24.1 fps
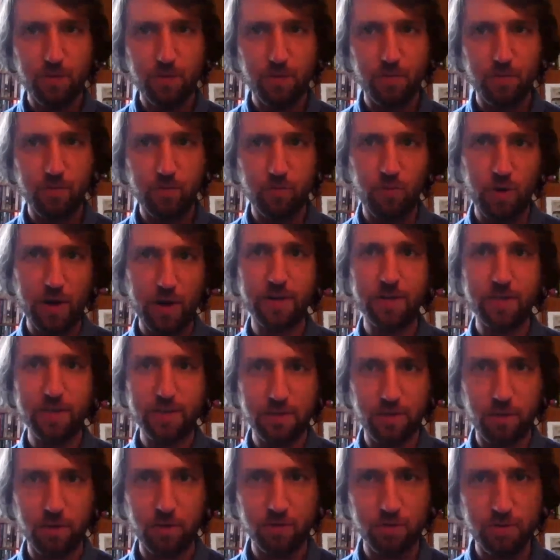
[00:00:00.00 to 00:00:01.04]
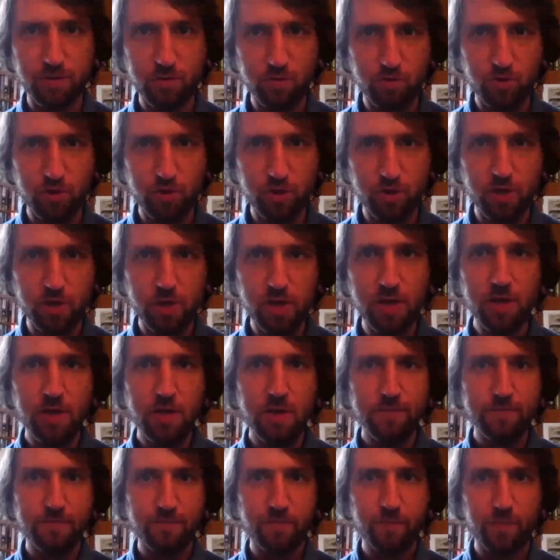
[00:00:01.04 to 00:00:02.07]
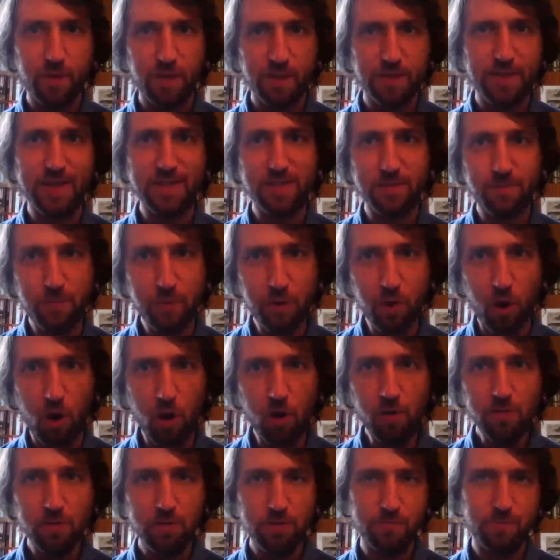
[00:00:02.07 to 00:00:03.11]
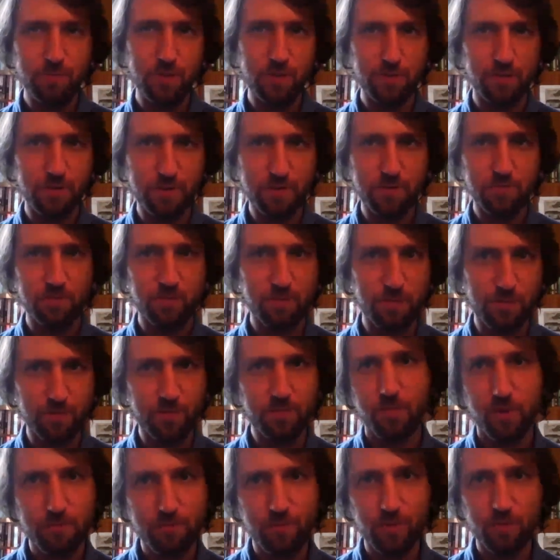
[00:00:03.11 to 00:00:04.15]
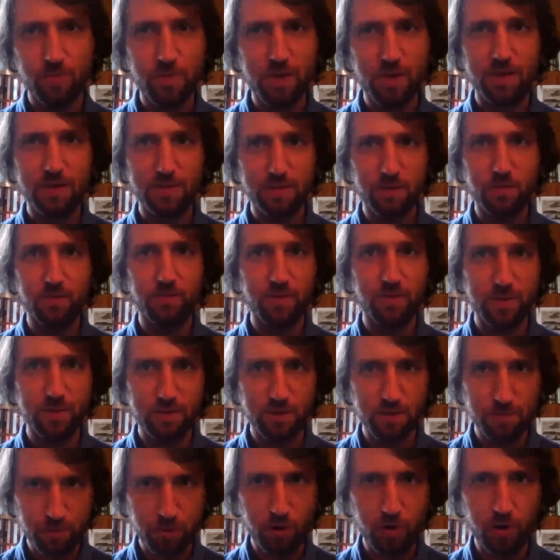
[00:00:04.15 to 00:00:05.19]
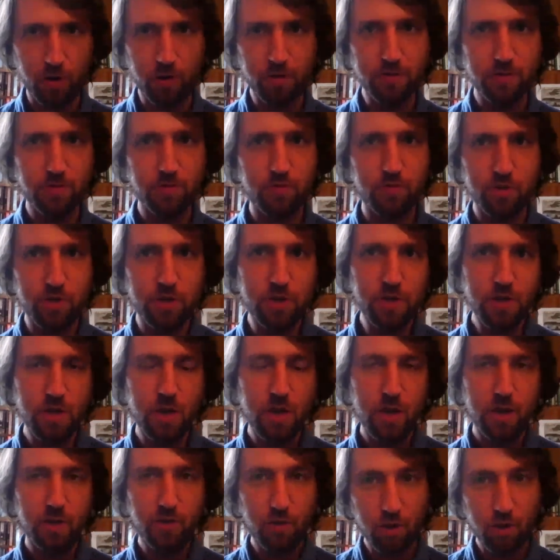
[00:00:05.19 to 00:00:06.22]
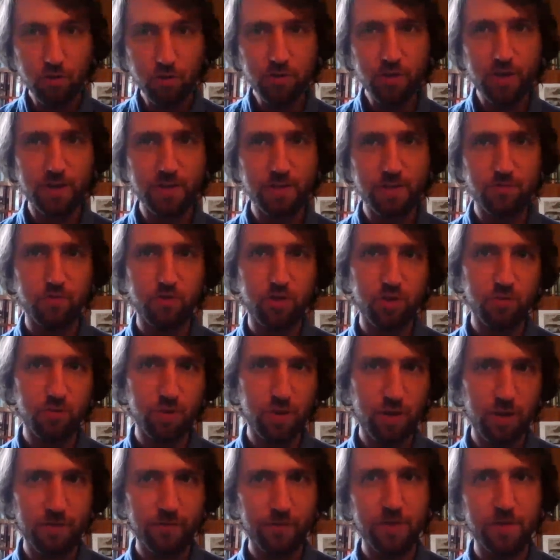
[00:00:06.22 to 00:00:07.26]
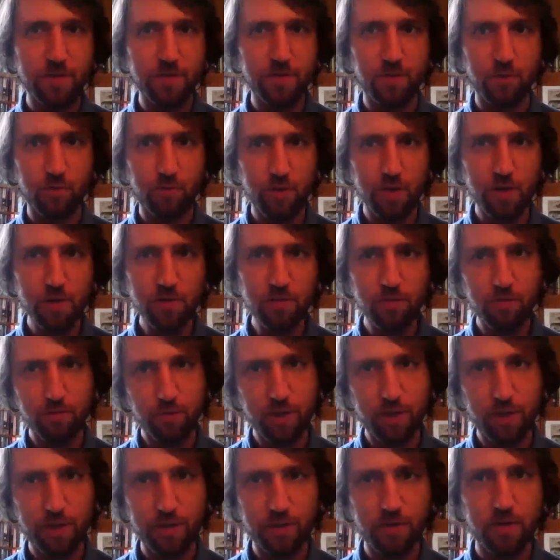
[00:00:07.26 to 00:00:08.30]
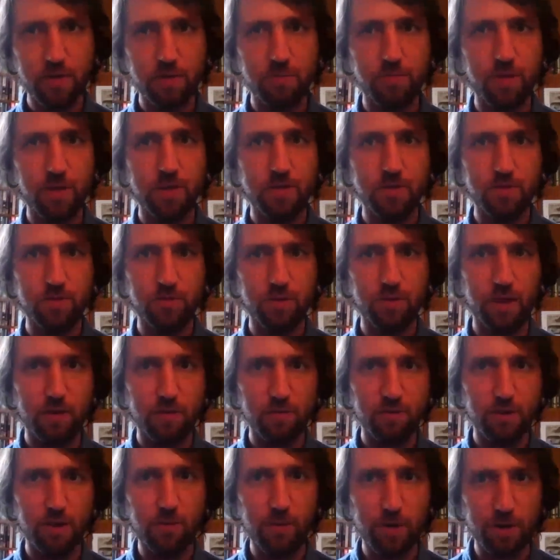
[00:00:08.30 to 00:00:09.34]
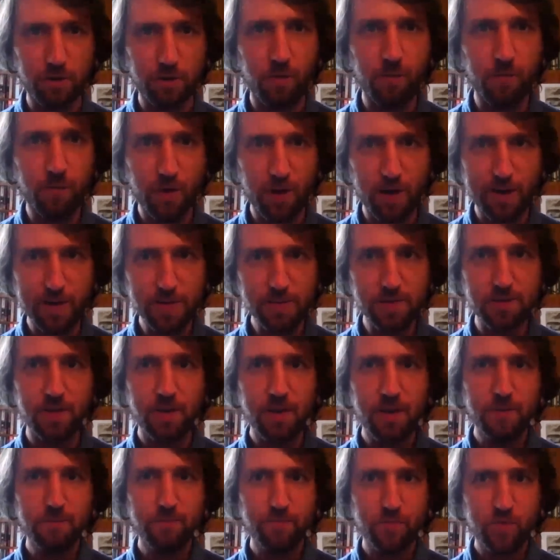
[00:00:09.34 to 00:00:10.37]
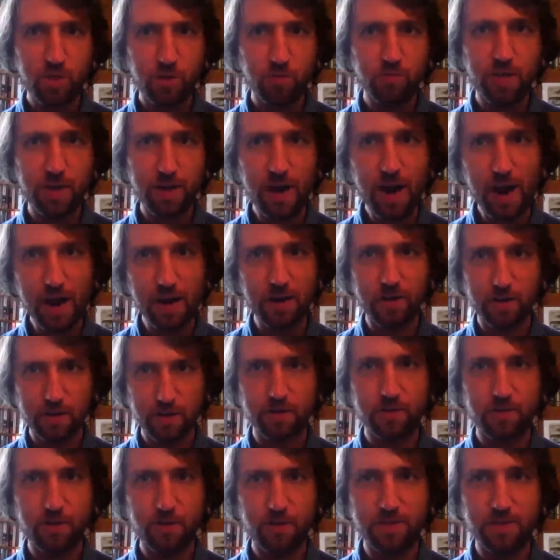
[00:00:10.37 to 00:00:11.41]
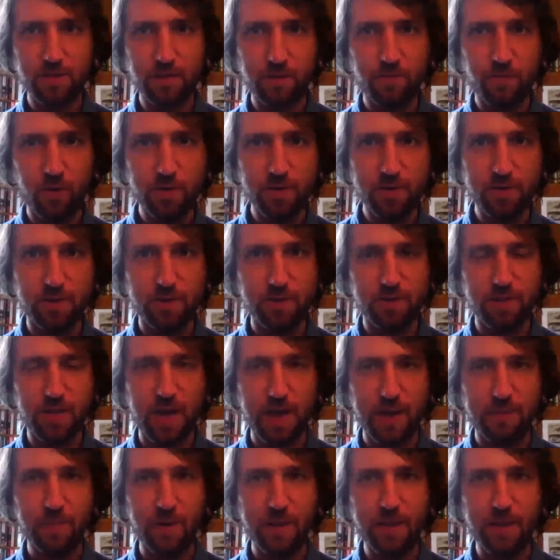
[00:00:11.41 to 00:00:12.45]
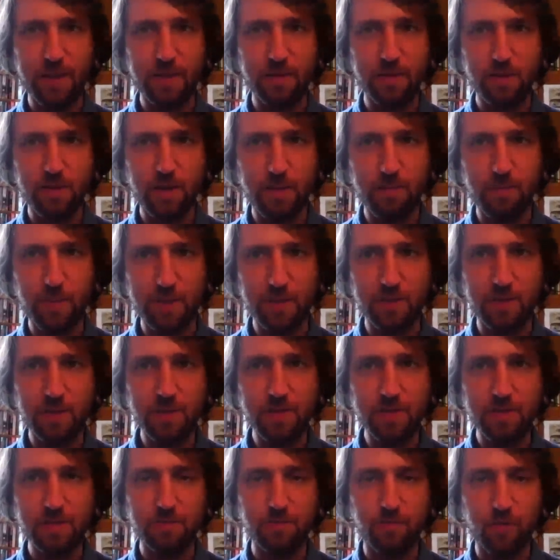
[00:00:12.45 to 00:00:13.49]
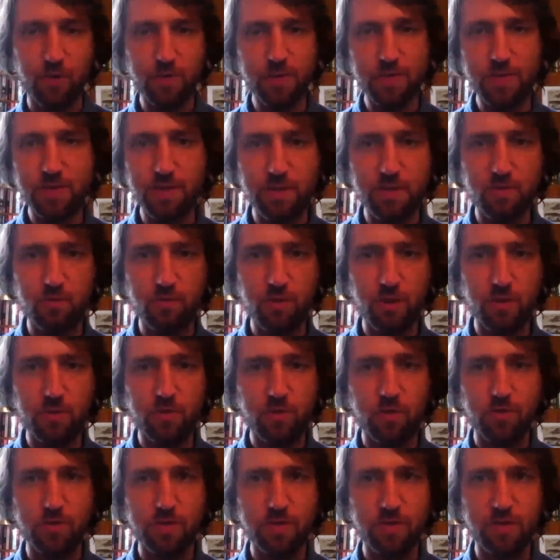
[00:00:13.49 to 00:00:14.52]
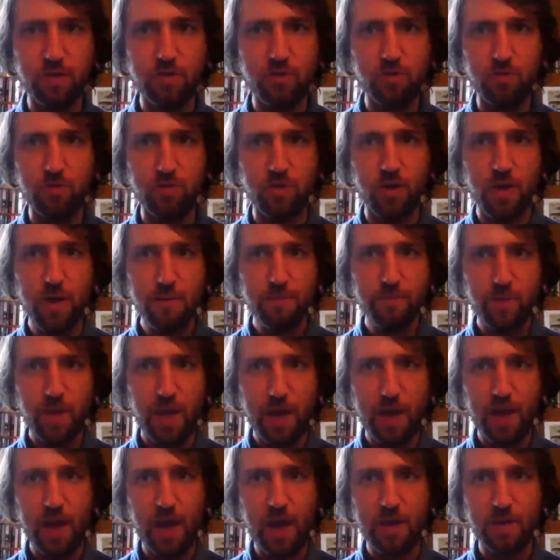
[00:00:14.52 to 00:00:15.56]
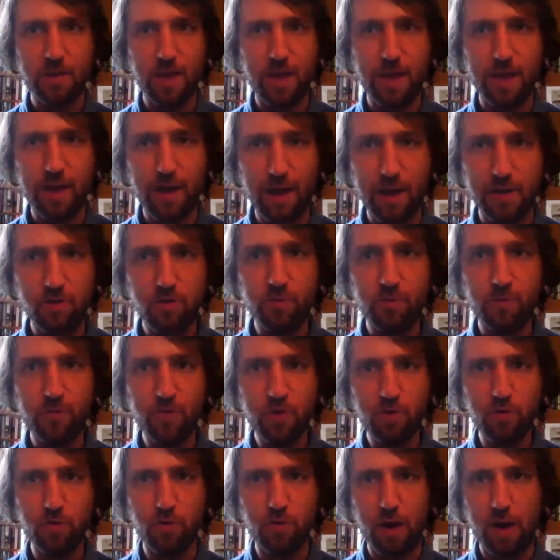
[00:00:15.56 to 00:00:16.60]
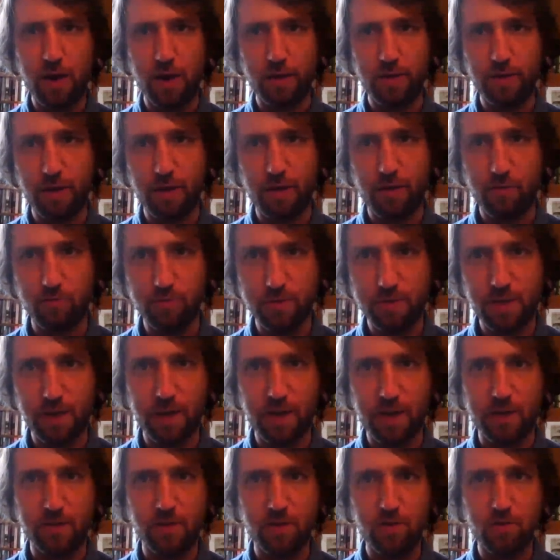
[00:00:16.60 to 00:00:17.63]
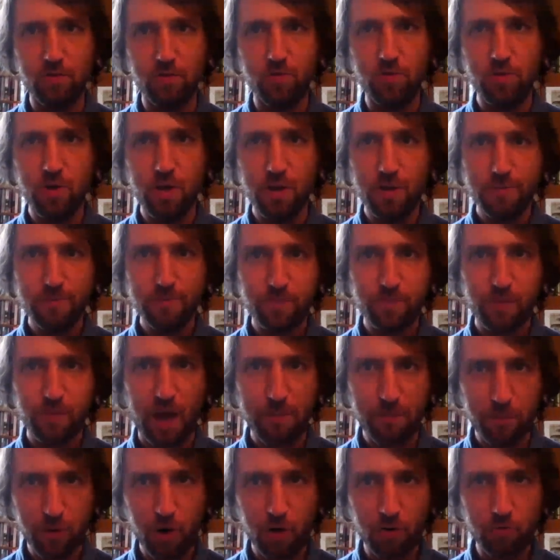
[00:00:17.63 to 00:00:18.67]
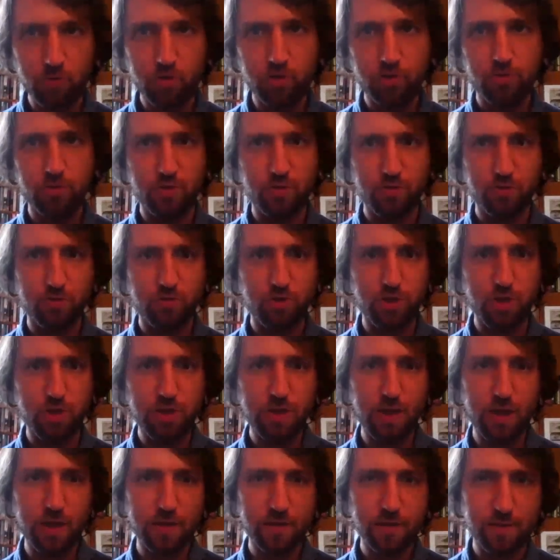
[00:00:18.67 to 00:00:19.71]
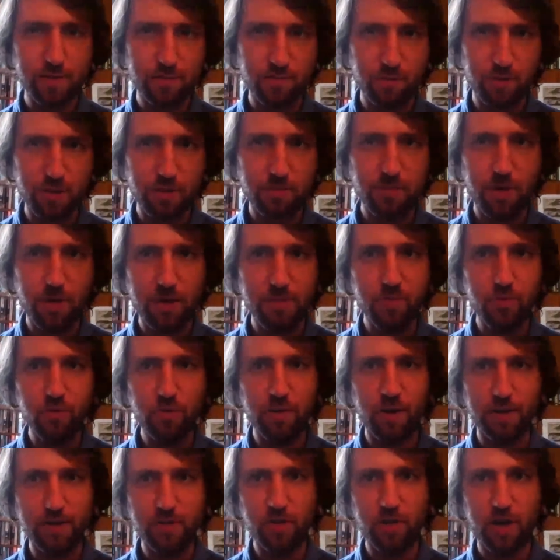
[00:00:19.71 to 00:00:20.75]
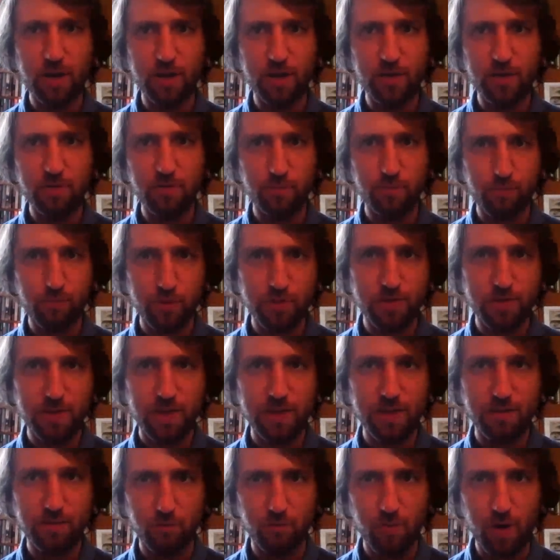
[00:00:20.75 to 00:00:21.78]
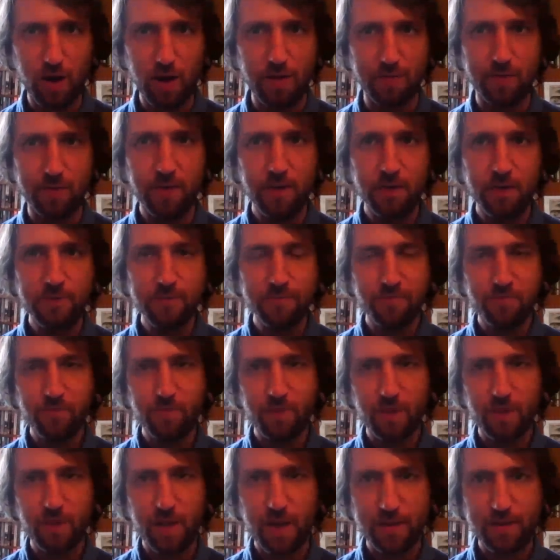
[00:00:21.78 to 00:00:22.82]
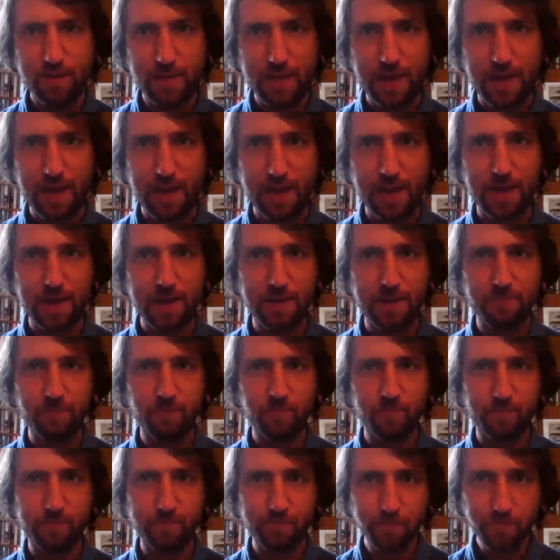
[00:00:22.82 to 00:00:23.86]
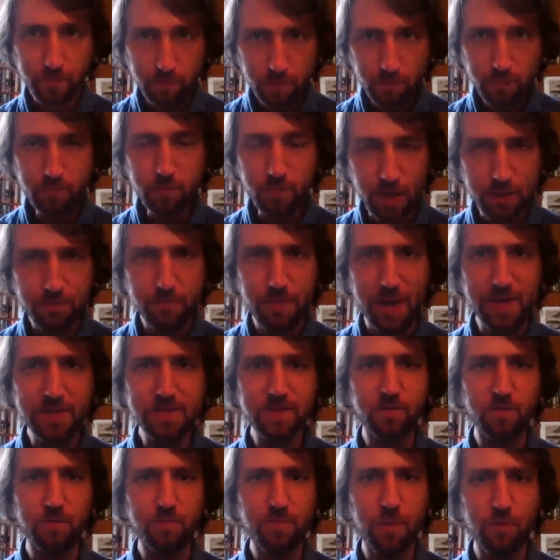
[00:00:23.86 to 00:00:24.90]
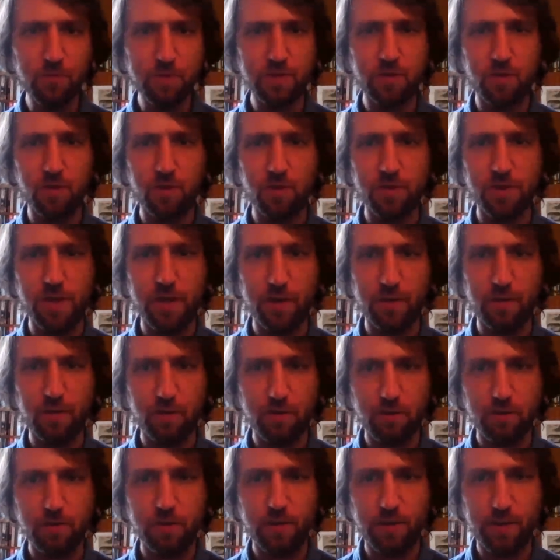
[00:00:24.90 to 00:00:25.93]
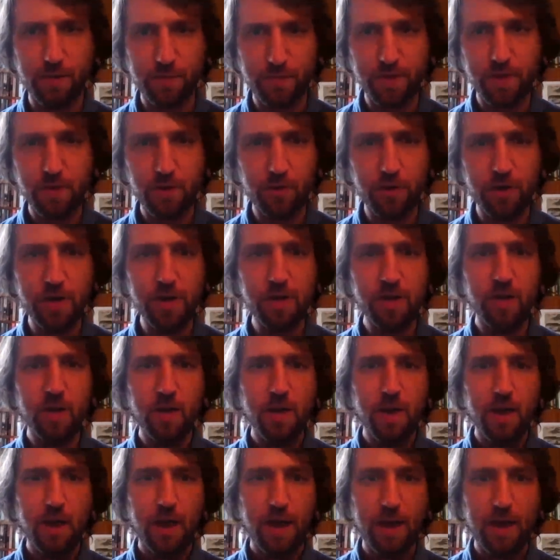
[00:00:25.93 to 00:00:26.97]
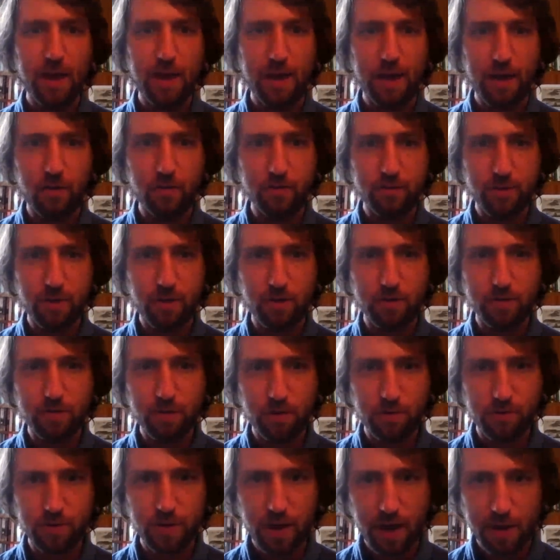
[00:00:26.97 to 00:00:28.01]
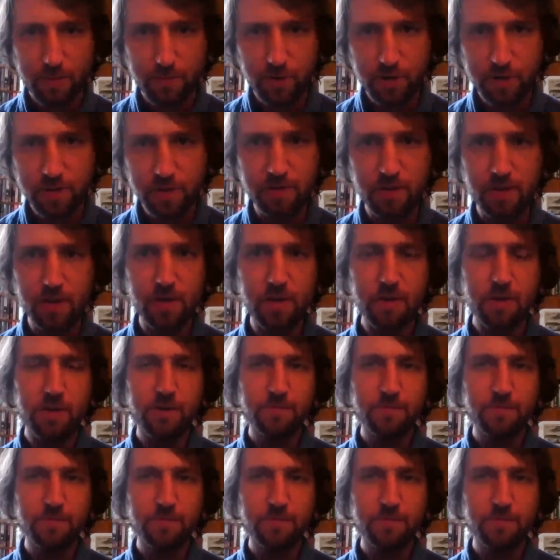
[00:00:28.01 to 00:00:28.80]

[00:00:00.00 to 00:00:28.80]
works on Suu Kyi. That's pro, because Mon Mon Mya is obviously pro Suu Kyi. Contra Suu Kyi, we have Kim Zo-win. We had him yesterday on our conference. So there are interesting voices, but these voices do not constitute a new view. I would say a new approach to Suu Kyi. And in my book, I try to present one that based on post-colonial theory, on hybridity.